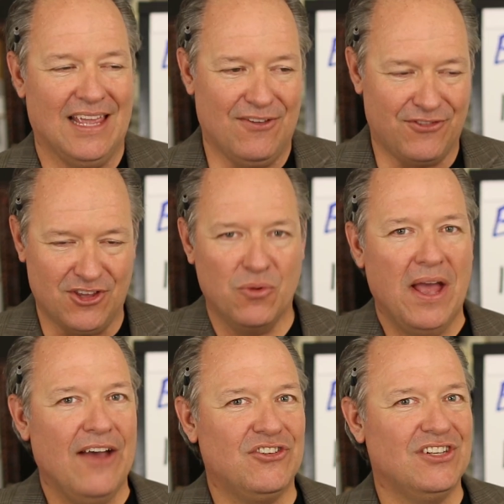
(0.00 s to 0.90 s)
If you
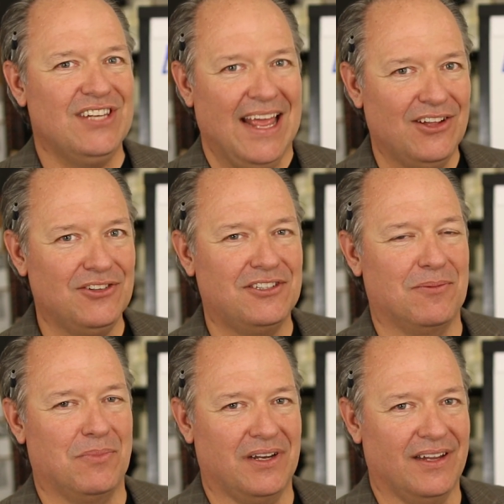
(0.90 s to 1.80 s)
have to tell
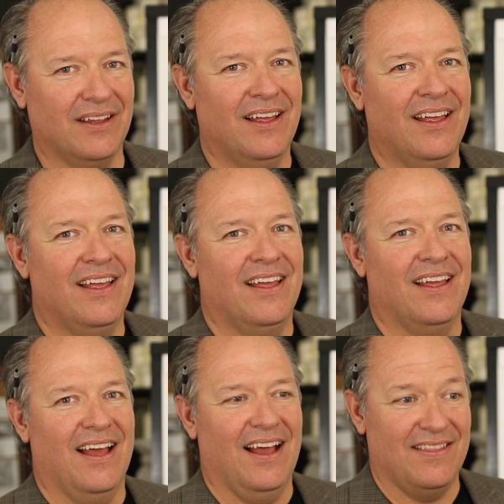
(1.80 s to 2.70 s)
somebody
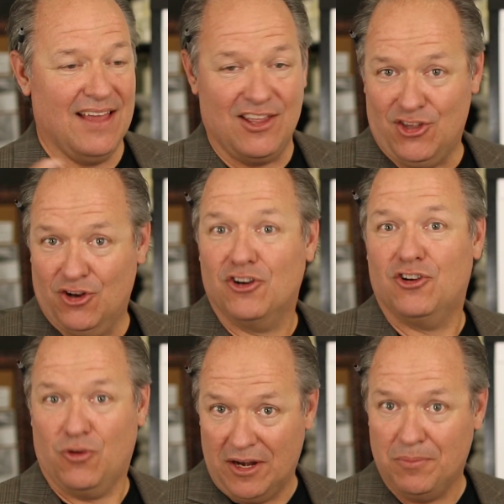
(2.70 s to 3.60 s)
that you're
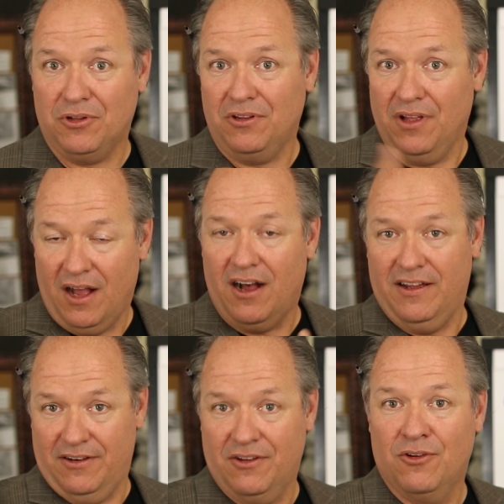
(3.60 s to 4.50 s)
credible
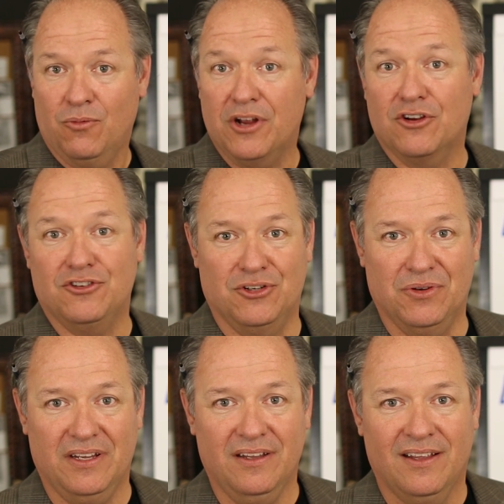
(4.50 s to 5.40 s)
on what you're
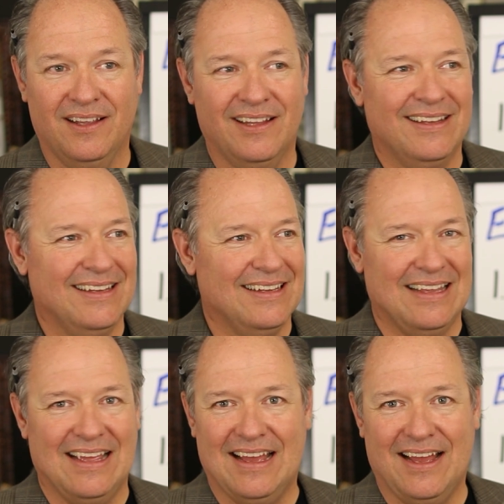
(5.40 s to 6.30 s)
doing,
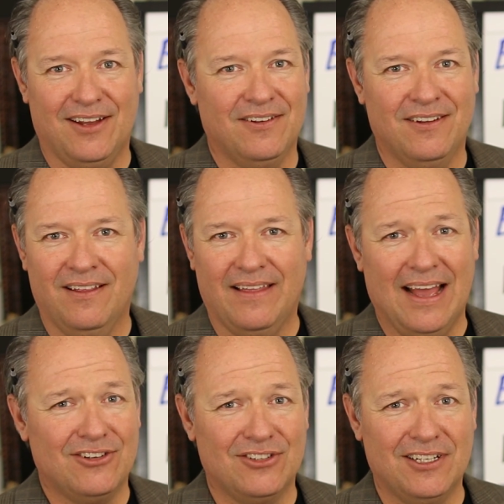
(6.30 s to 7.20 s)
yeah, they
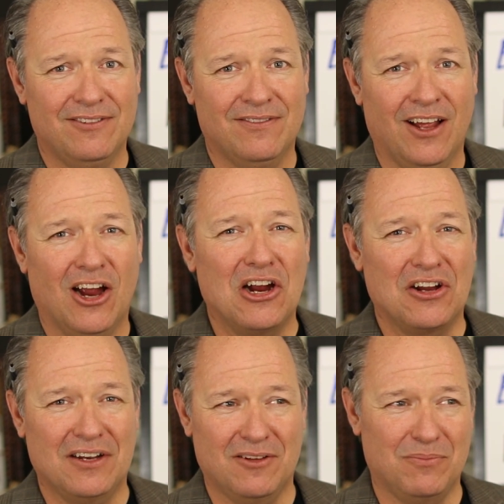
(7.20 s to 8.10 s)
actually are
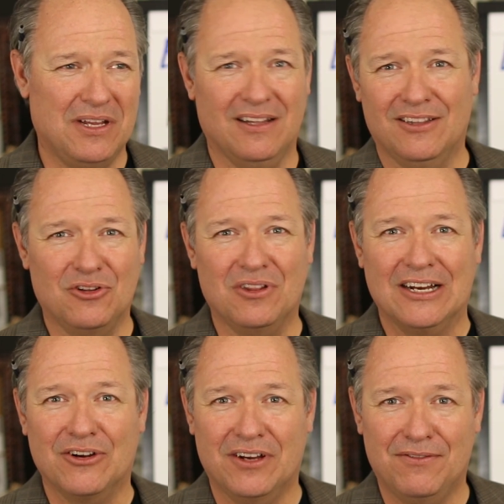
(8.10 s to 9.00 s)
gonna be a little
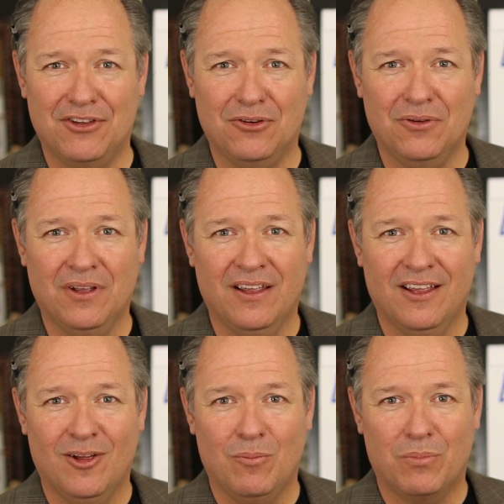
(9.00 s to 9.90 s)
leery of you
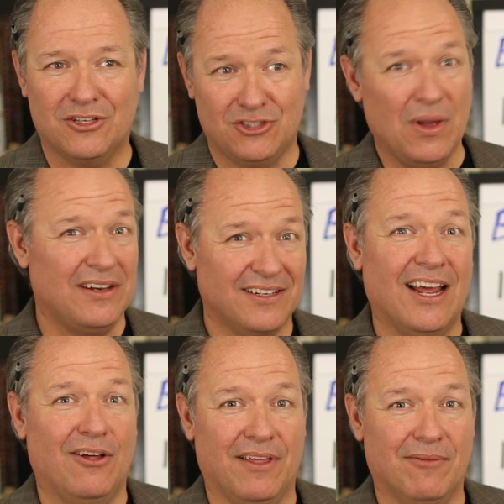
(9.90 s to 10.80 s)
because you had to
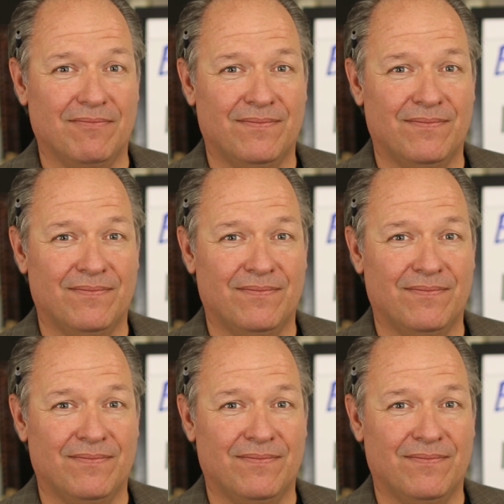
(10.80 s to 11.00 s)
tell them.